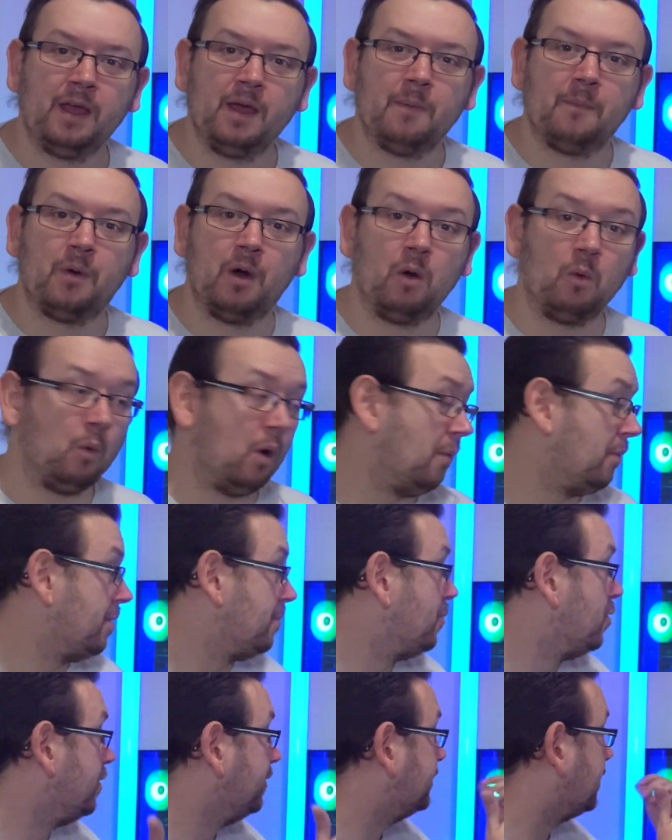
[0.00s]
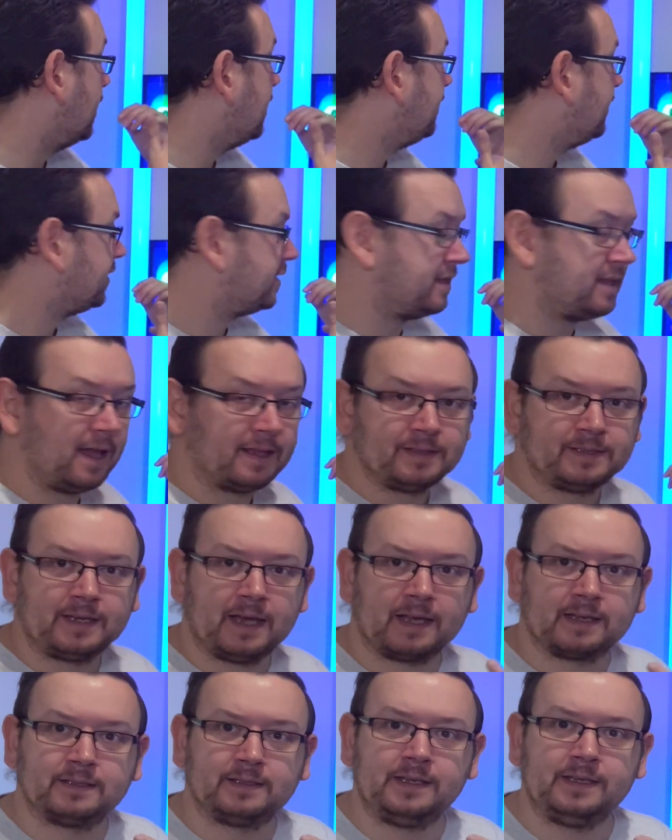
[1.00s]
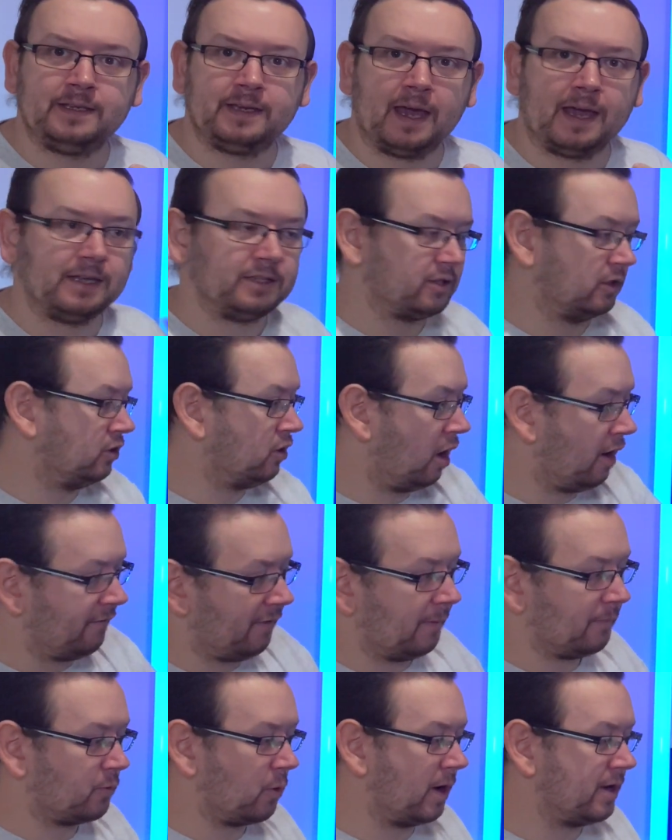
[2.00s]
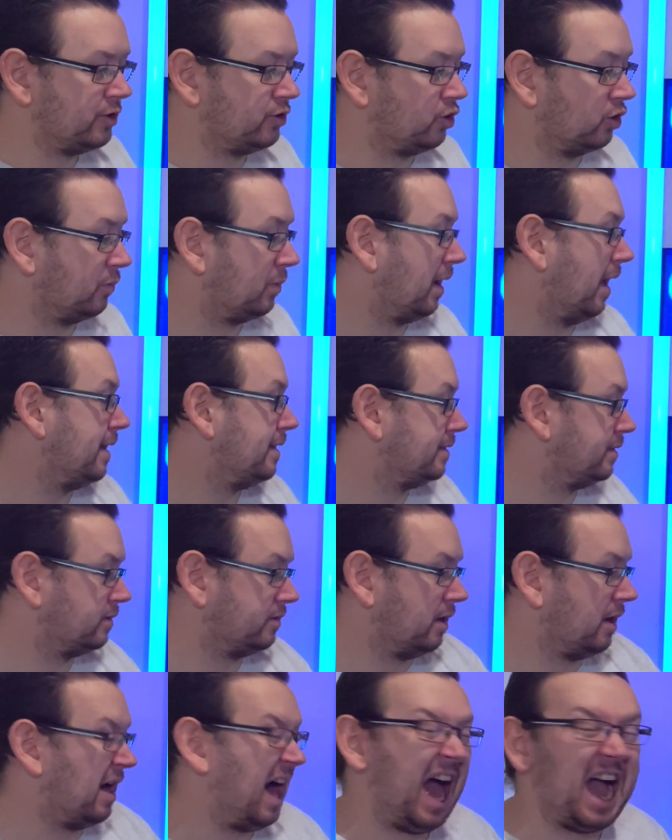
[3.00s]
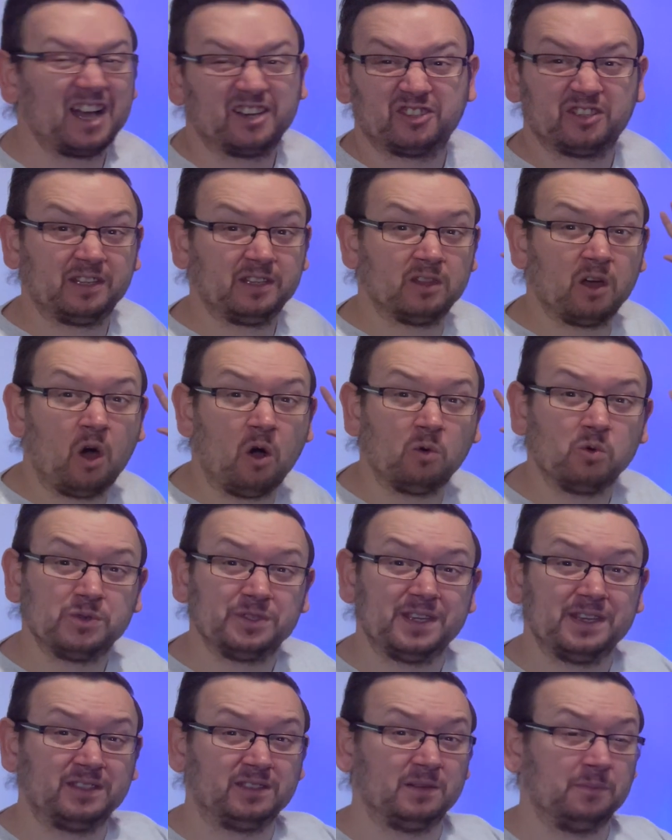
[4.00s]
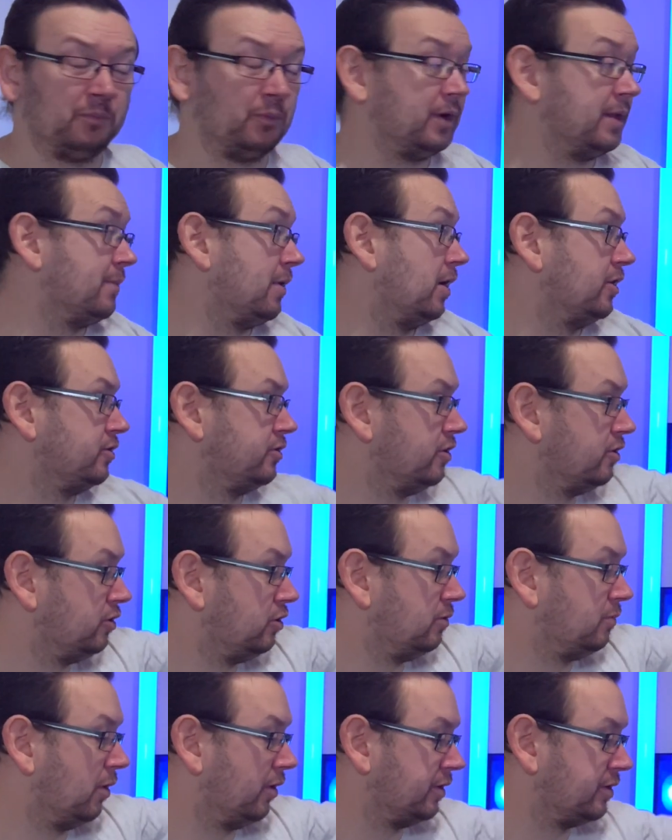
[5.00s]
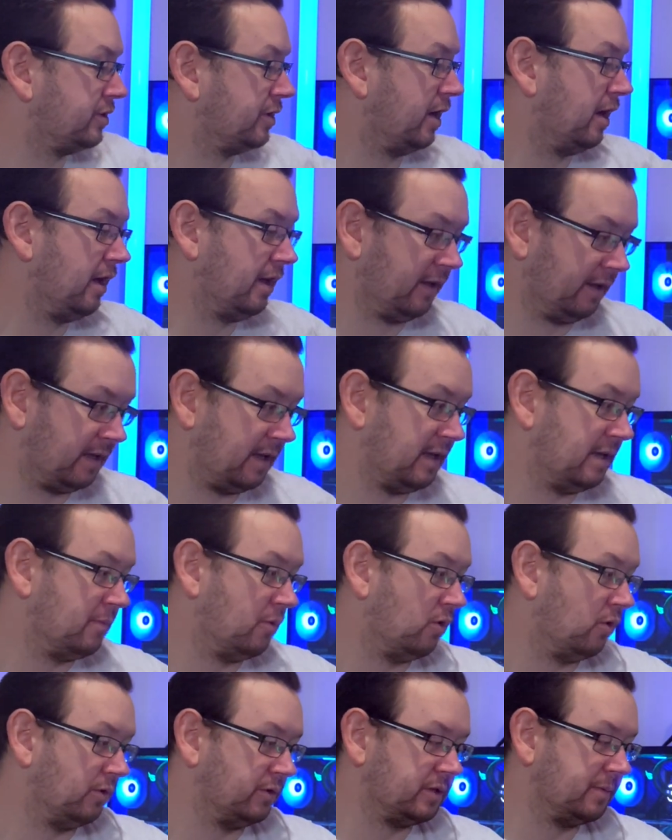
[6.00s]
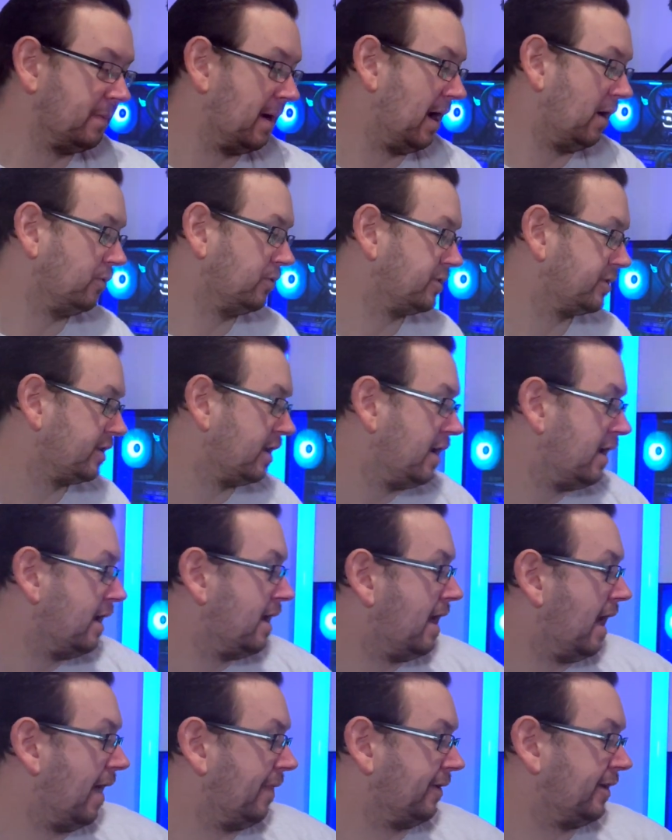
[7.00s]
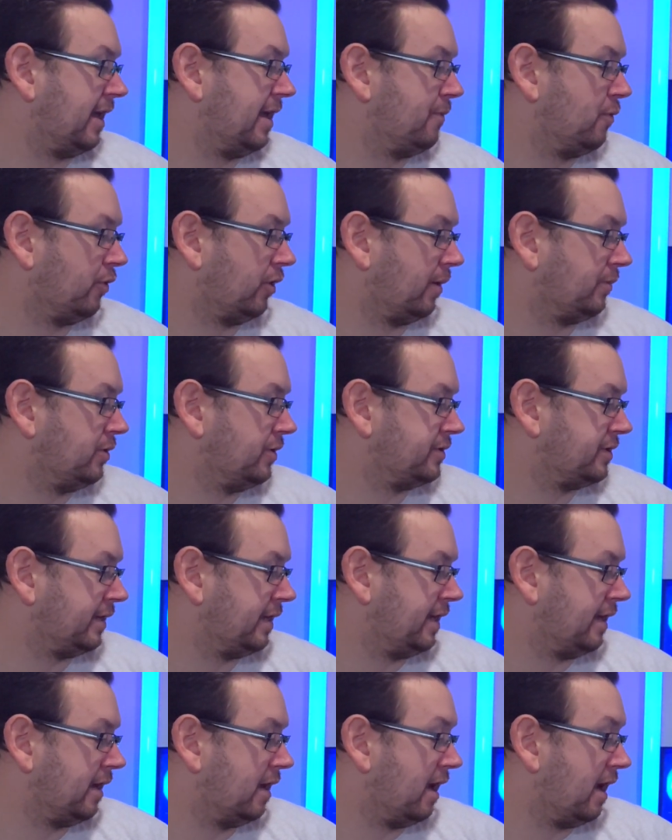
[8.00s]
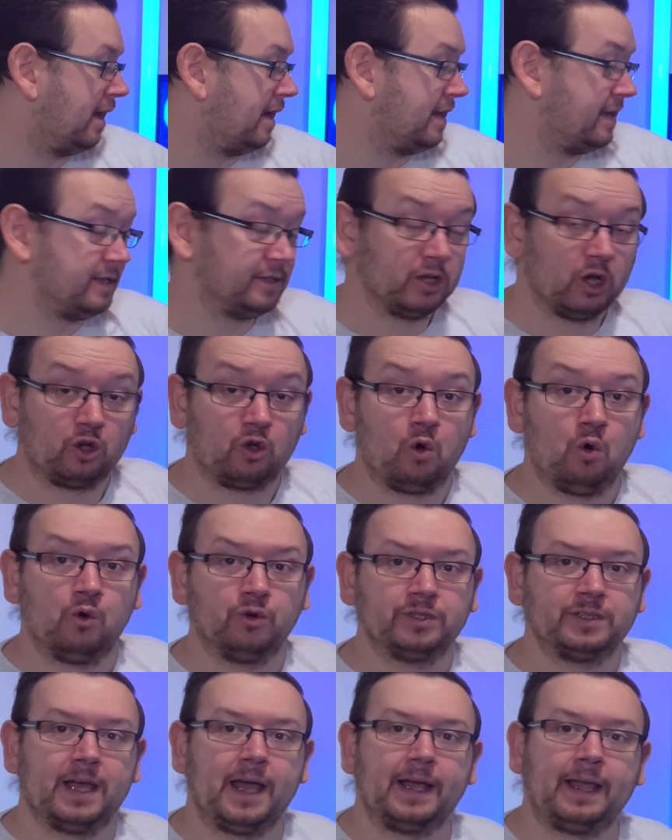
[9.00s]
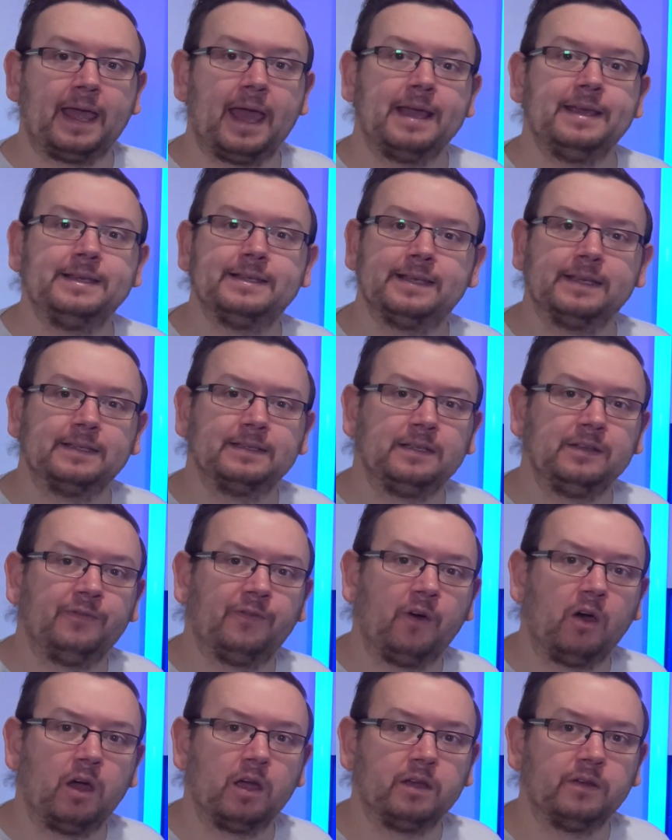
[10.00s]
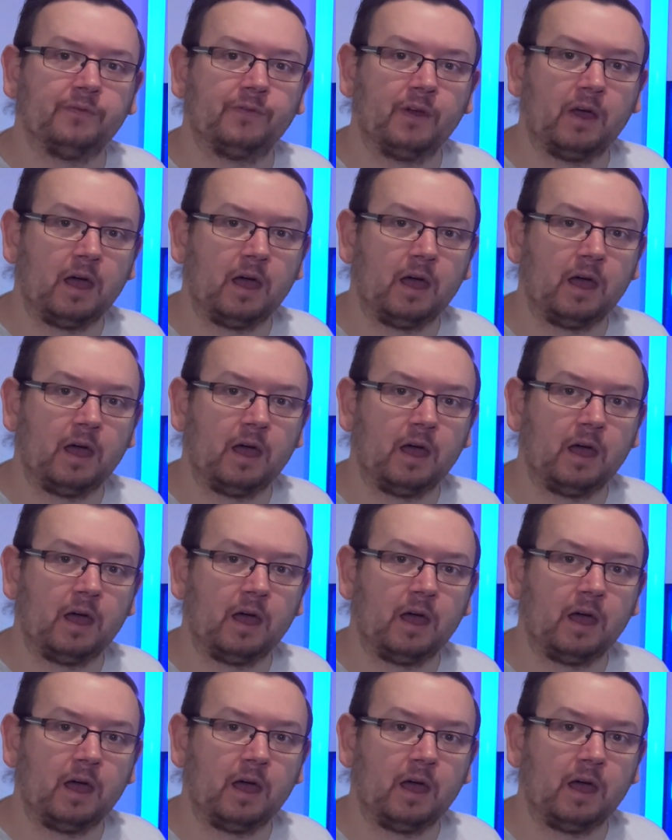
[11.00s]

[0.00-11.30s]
But when we moved over to the NZXT case, a lot of upgrades took place. Actually, the whole system pretty much, the new monitor, keyboards, a mouse. And the keyboard I'm using here is a Corsair K65